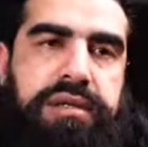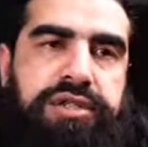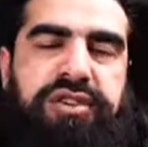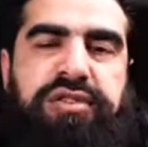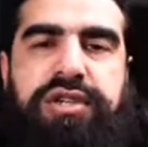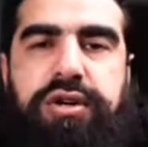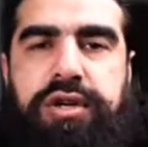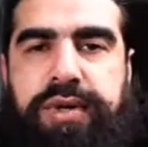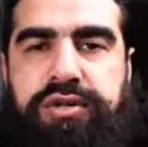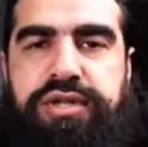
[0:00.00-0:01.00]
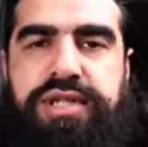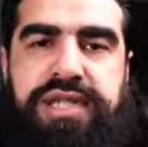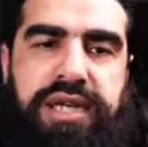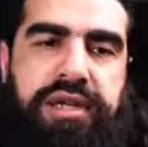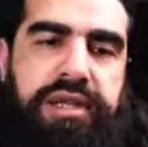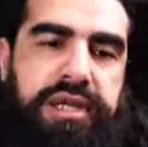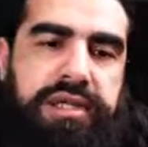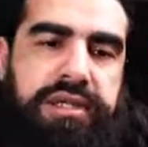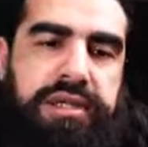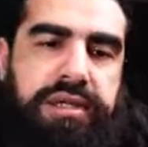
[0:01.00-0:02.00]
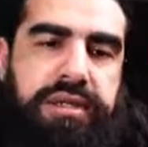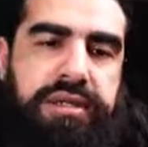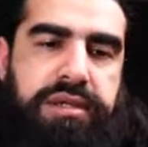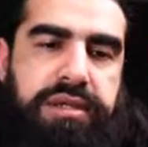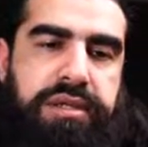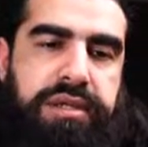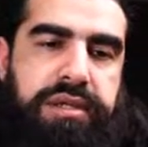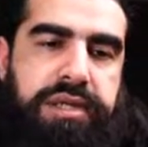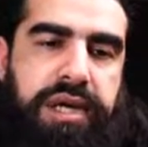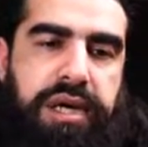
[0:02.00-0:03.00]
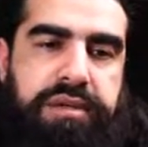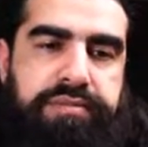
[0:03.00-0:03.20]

generally documentary, these kind of things. Yeah.